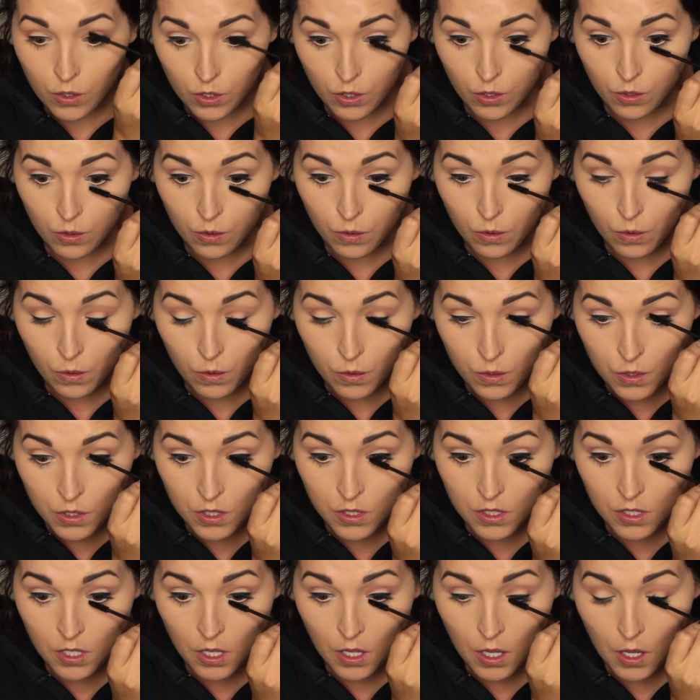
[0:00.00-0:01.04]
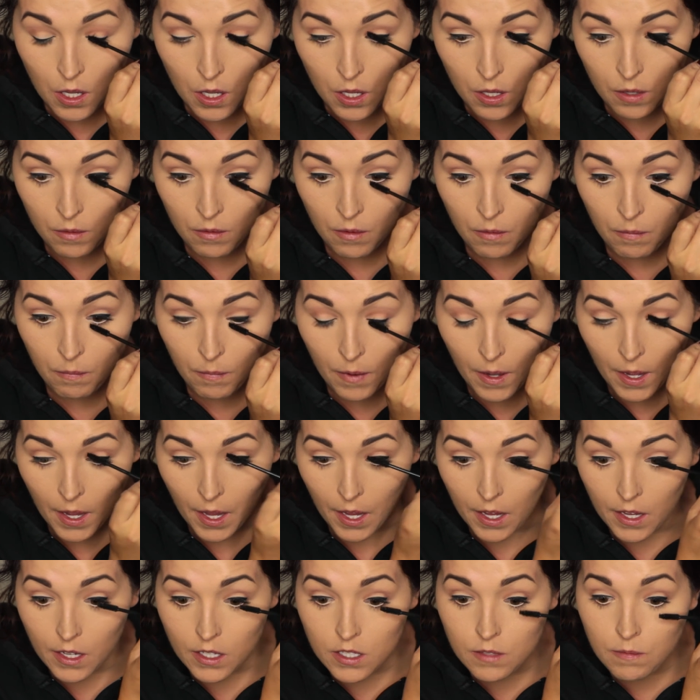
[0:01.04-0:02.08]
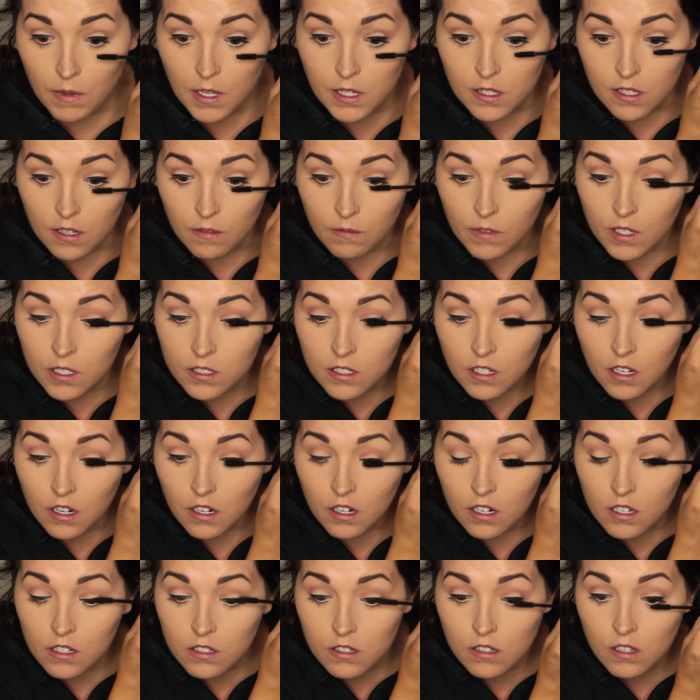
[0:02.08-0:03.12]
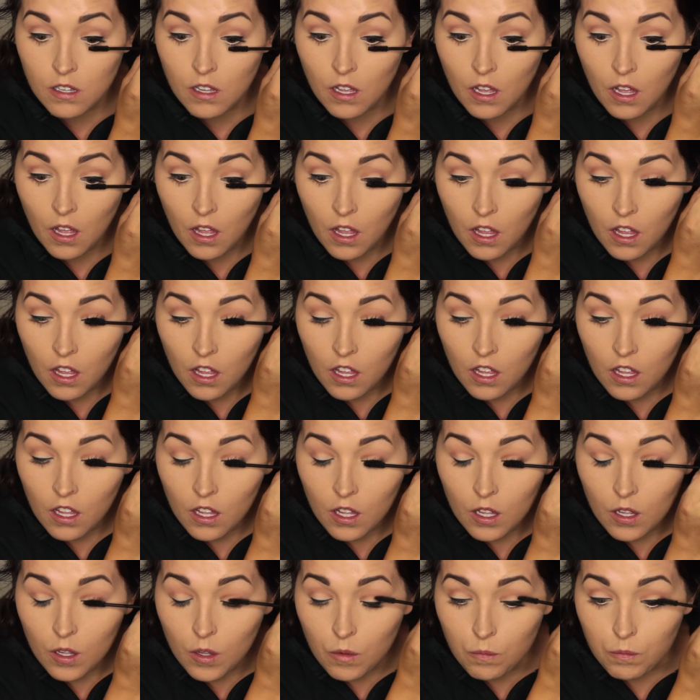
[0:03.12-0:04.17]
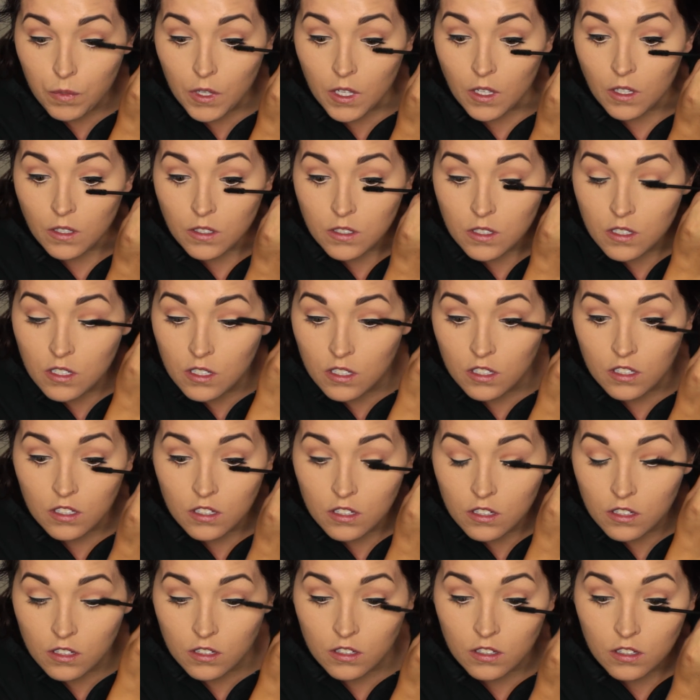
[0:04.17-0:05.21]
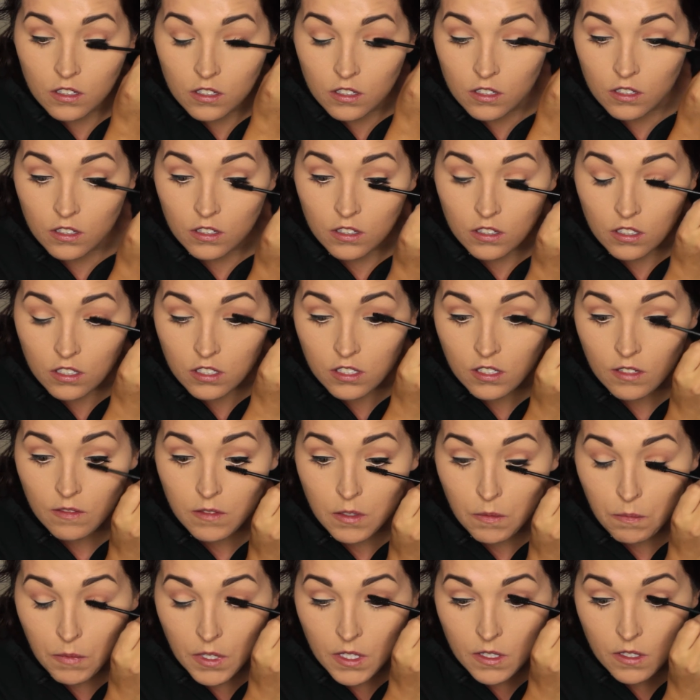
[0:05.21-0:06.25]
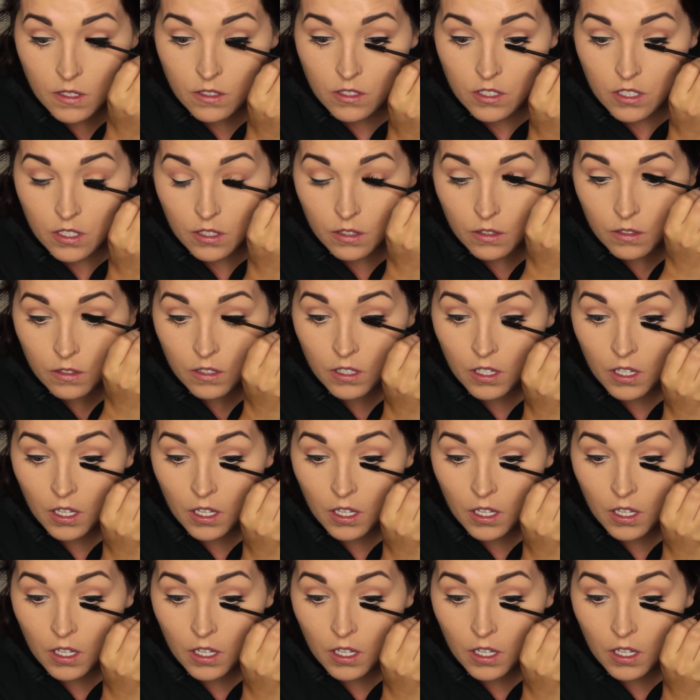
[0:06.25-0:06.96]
use my expensive mascaras. Plus, this stuff's amazing too.